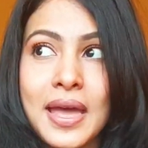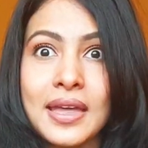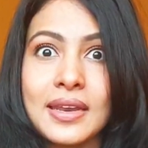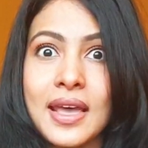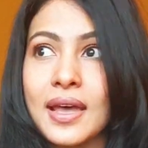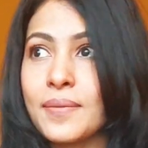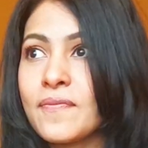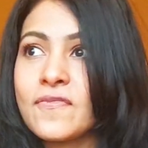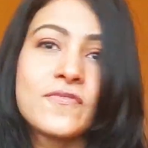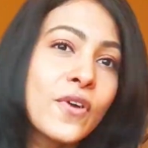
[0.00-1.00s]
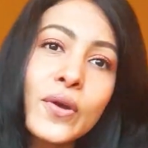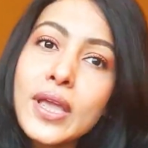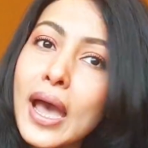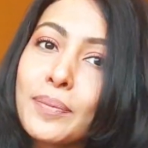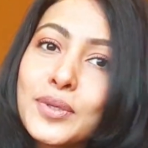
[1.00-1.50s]
and I'm very
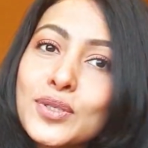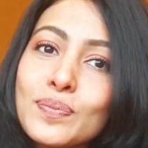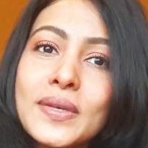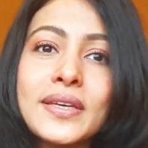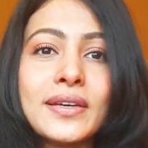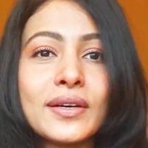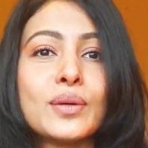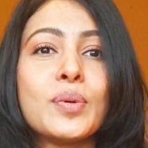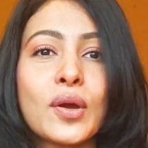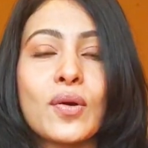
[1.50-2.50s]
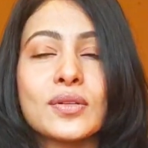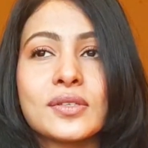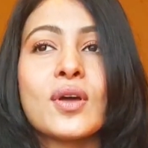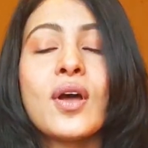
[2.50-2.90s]
happy to be here because